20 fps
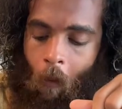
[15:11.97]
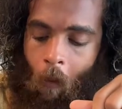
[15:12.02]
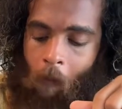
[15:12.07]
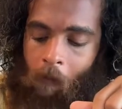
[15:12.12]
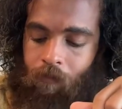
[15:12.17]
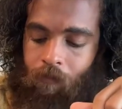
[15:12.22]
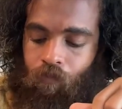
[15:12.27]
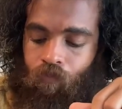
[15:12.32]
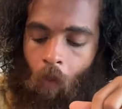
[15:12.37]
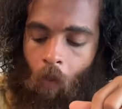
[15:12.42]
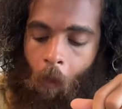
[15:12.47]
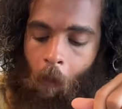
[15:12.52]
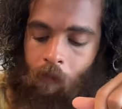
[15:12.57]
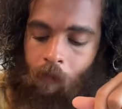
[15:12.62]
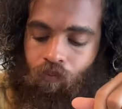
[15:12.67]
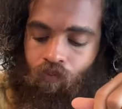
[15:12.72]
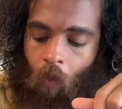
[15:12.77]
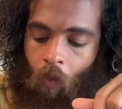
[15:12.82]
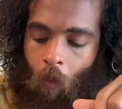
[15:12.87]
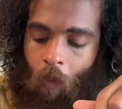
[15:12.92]
Um,
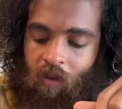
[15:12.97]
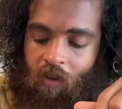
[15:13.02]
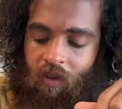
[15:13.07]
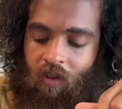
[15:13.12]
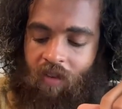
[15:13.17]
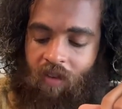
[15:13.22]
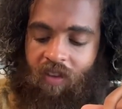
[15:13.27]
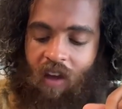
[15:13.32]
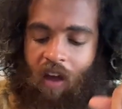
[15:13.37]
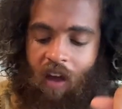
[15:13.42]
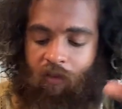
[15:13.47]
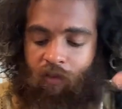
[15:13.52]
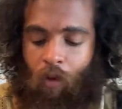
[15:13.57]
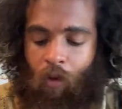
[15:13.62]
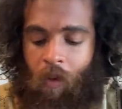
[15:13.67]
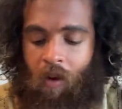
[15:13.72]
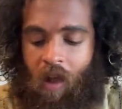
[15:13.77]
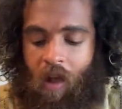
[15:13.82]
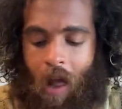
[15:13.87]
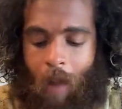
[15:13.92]
which is a sad
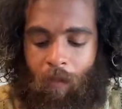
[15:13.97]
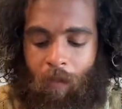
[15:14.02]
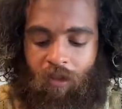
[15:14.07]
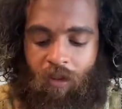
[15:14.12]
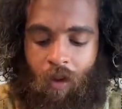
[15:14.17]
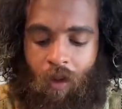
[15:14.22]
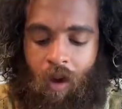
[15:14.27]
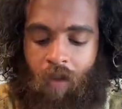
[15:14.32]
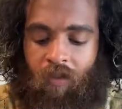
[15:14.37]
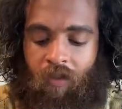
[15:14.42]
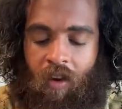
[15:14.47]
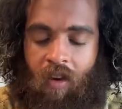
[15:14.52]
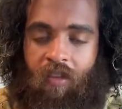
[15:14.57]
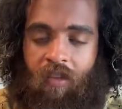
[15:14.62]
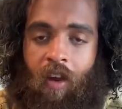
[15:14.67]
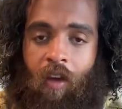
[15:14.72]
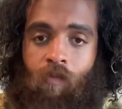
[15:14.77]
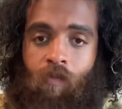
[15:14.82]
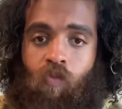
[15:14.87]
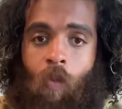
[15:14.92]
story that happens so often. It's
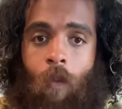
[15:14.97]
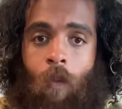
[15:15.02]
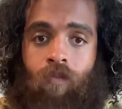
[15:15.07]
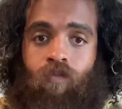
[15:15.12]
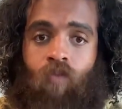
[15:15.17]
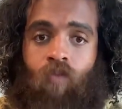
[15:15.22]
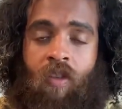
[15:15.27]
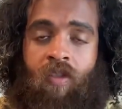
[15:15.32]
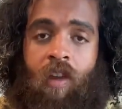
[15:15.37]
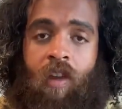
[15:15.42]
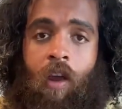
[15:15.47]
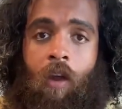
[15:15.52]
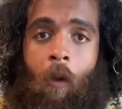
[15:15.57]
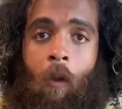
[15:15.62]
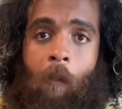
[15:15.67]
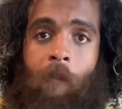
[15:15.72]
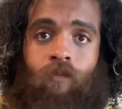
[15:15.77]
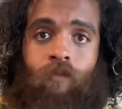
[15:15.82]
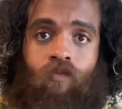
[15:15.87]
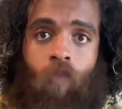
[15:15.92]
like it's like
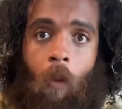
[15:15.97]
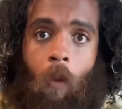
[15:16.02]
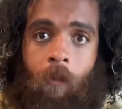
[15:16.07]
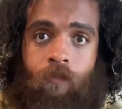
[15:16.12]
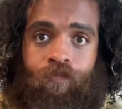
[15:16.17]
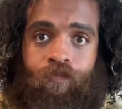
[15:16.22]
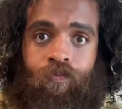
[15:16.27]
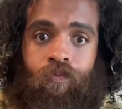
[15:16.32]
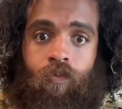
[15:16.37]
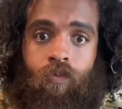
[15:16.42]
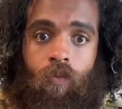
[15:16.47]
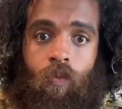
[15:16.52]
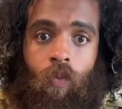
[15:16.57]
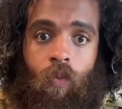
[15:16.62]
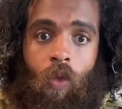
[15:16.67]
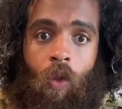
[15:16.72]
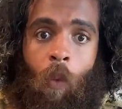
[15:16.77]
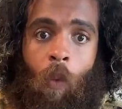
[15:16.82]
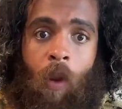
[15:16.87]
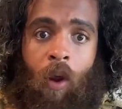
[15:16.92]

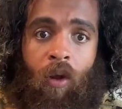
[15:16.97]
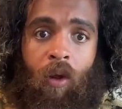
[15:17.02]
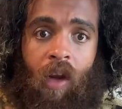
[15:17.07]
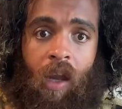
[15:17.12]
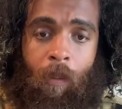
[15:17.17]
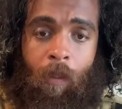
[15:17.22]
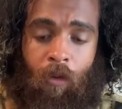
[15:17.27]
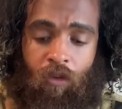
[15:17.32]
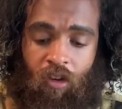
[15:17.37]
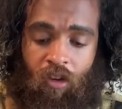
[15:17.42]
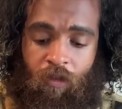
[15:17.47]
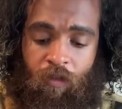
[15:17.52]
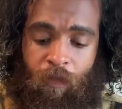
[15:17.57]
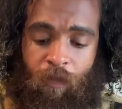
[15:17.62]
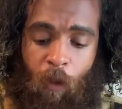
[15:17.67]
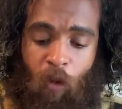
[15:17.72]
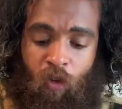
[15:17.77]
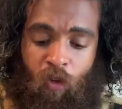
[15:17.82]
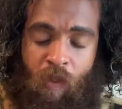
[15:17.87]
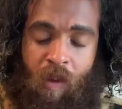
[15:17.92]
record labels are
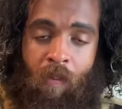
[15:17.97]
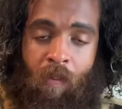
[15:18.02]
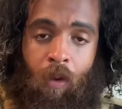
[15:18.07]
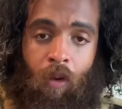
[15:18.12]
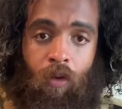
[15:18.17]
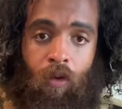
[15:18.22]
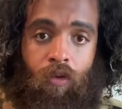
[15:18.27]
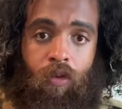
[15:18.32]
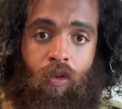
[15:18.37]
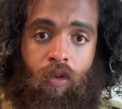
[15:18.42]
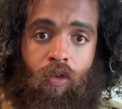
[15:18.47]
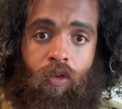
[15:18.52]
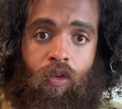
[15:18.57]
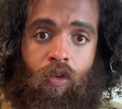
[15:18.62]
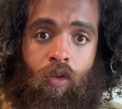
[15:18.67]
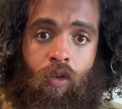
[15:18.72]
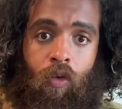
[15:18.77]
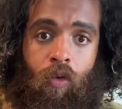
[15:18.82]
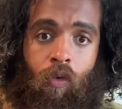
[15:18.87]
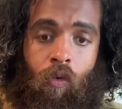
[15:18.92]
supposed to be built
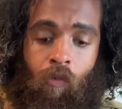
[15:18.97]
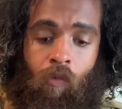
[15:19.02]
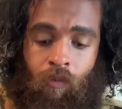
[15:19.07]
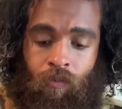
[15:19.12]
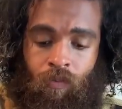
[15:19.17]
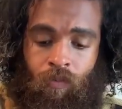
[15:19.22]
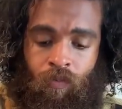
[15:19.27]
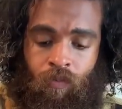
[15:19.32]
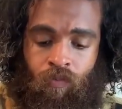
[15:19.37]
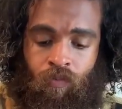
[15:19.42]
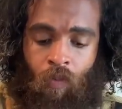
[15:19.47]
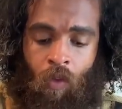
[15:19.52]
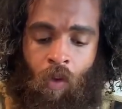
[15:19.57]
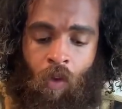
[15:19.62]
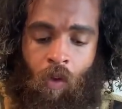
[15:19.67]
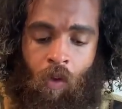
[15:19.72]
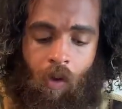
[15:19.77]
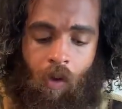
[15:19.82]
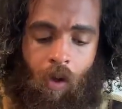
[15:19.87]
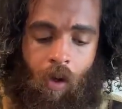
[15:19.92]
to
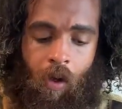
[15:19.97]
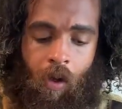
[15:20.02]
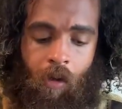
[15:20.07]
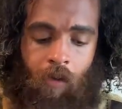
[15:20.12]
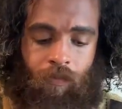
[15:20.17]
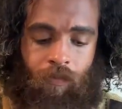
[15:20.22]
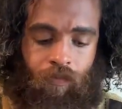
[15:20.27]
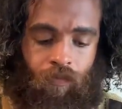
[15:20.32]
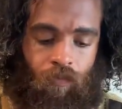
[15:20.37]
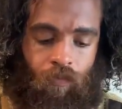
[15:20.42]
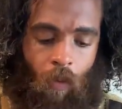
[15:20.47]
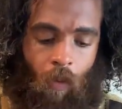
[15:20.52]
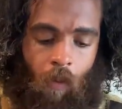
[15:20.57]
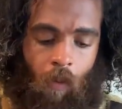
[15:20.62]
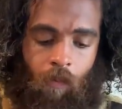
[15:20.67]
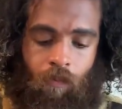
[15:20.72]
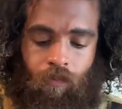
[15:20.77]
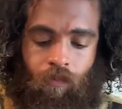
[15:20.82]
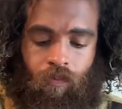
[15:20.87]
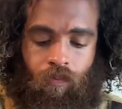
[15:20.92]
um,
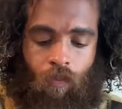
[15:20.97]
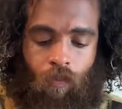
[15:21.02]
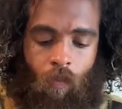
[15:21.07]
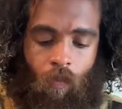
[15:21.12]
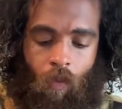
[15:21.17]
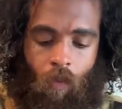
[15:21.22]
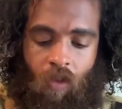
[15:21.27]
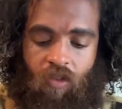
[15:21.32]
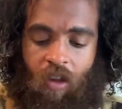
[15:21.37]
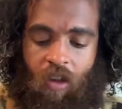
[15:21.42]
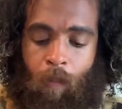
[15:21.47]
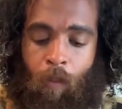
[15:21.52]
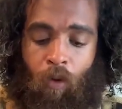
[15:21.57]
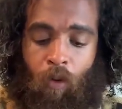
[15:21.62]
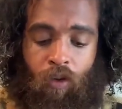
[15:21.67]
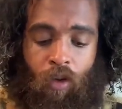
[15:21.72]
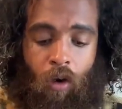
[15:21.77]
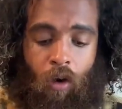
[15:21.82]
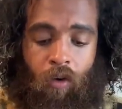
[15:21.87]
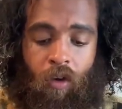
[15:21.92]

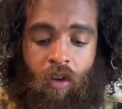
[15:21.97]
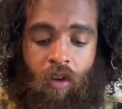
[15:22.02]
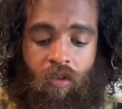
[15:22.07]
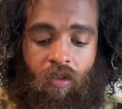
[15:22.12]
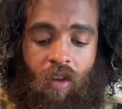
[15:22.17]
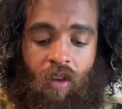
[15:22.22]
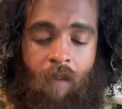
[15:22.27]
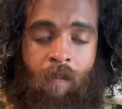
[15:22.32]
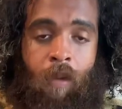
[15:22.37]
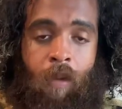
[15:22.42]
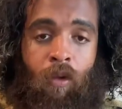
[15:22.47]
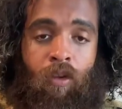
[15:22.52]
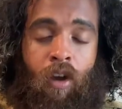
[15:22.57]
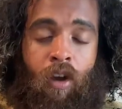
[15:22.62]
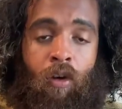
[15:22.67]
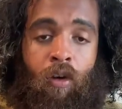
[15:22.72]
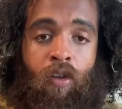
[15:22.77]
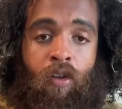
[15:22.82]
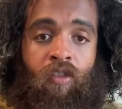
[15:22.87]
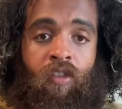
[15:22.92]
support the artist and build the
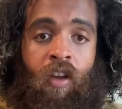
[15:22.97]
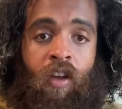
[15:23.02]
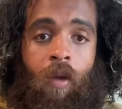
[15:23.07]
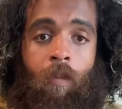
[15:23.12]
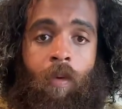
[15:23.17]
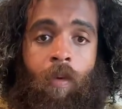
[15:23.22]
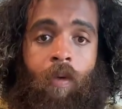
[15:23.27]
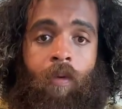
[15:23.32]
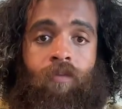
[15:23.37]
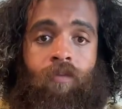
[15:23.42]
artist up.